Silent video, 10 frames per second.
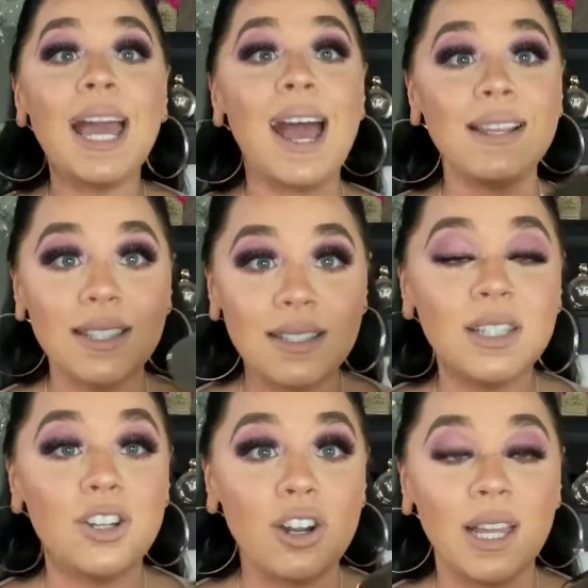has this in
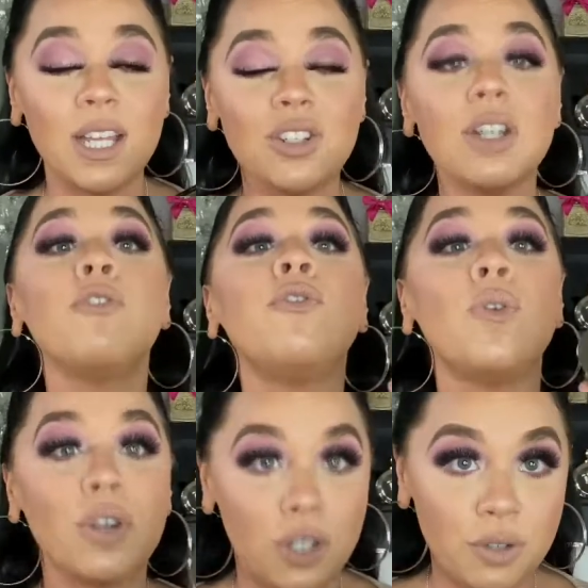their collection
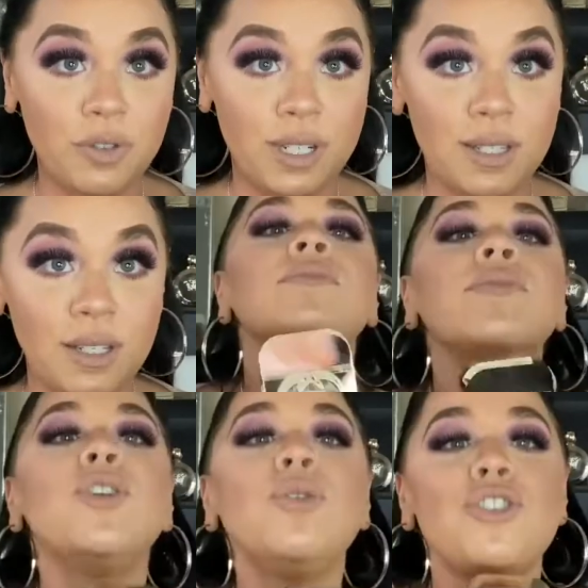for good reason.
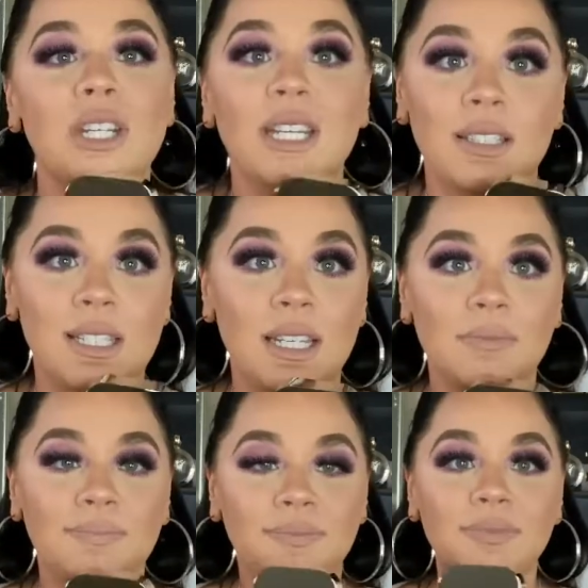Gucci Guilty.
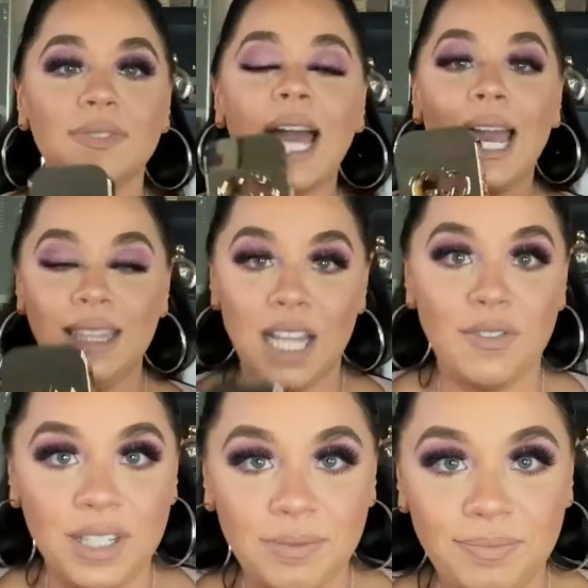I love
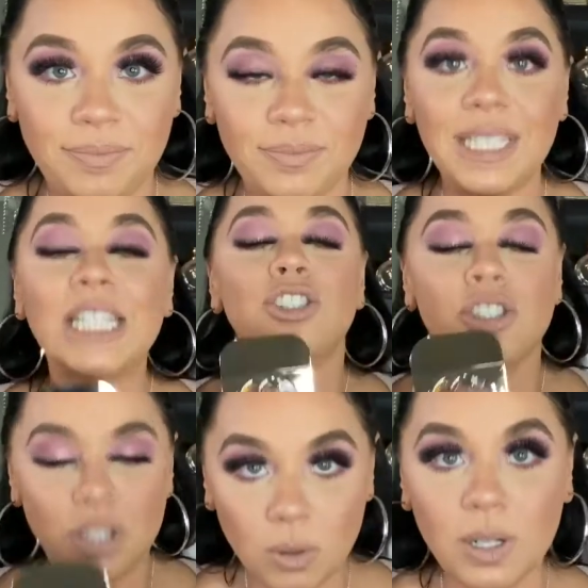it. It's
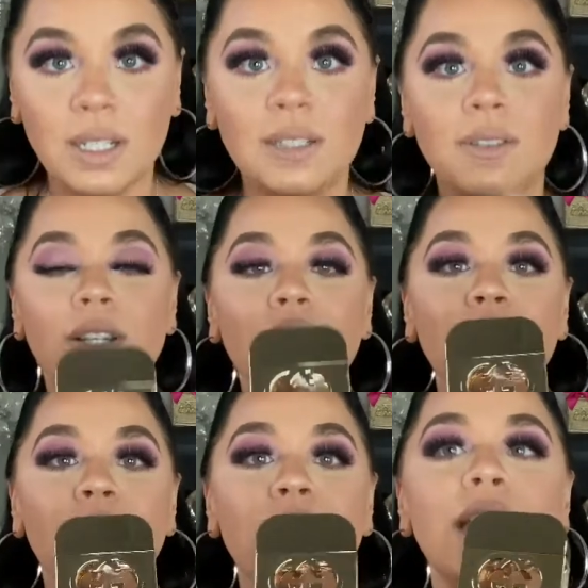so good.
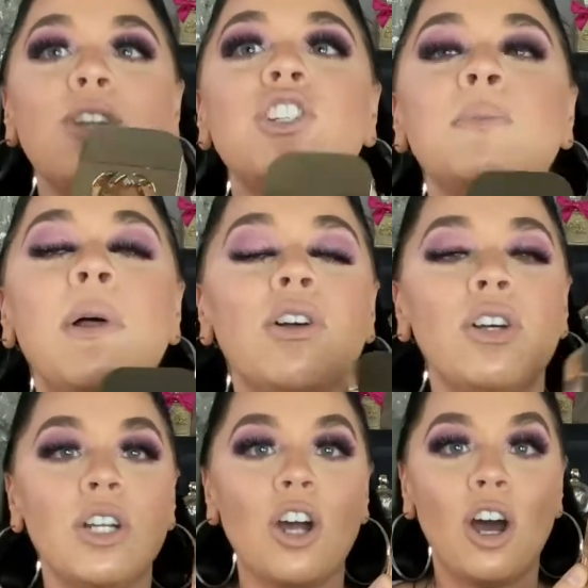It'll smell
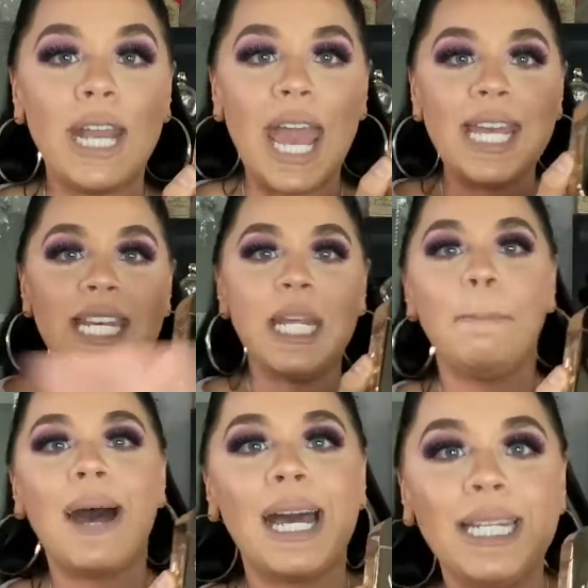good on
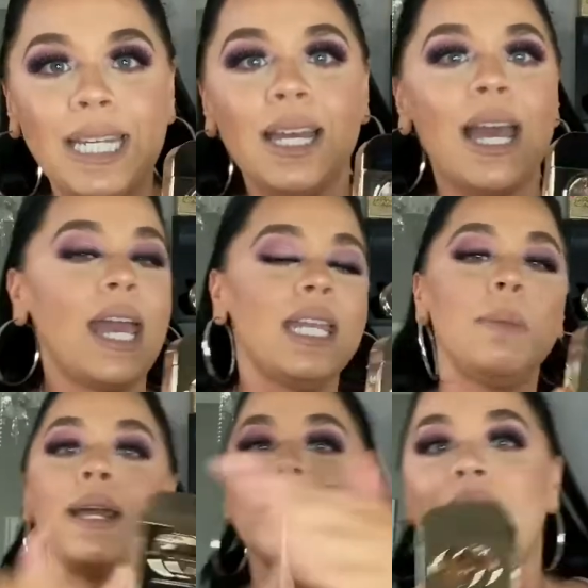anybody,
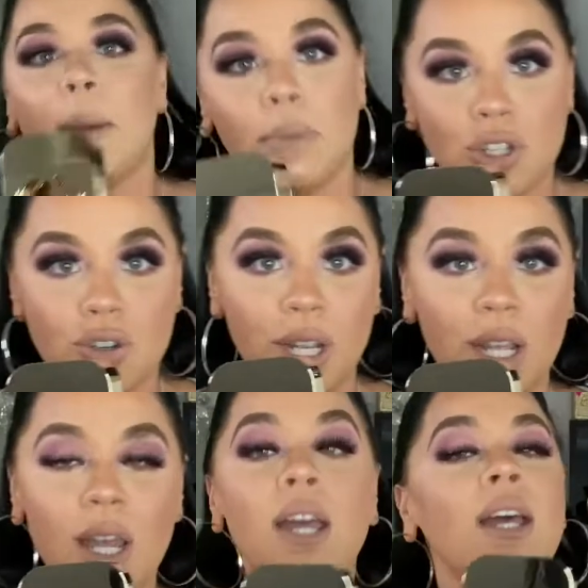anybody's chemistry.
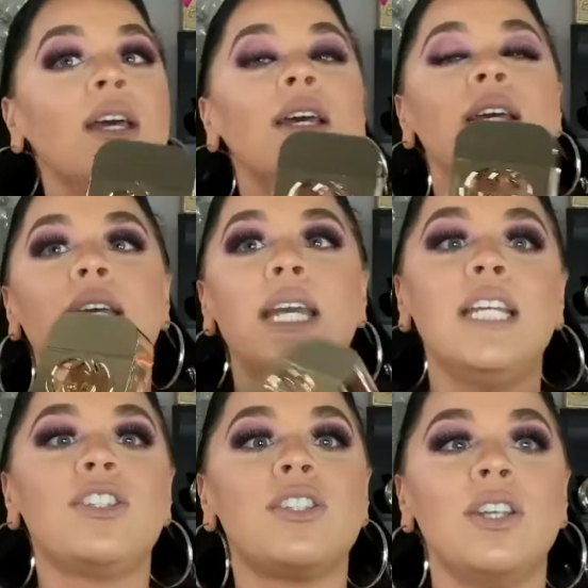
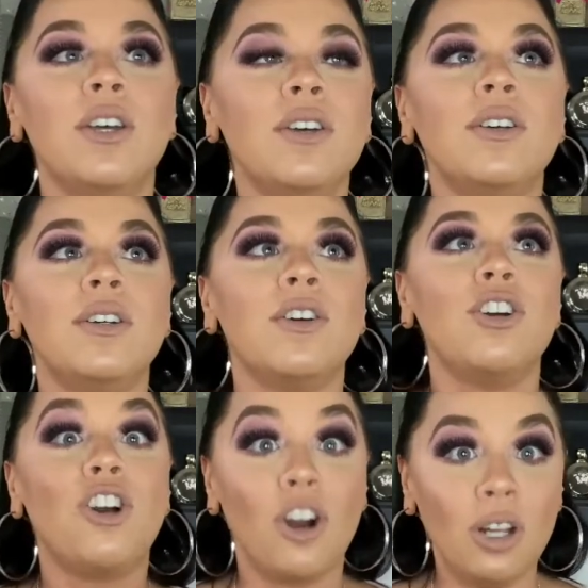It's
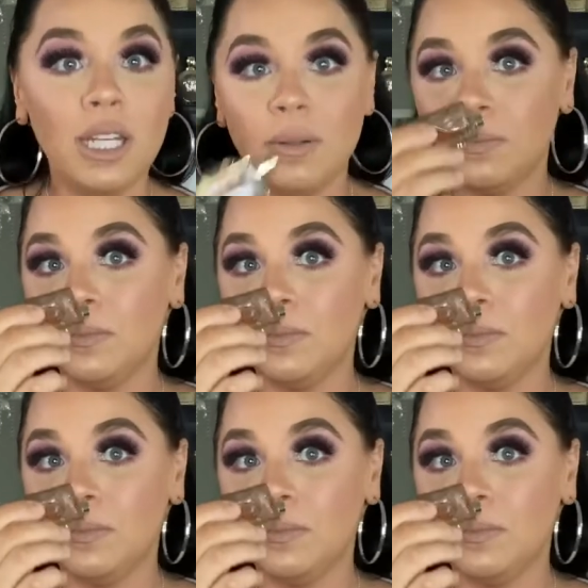girly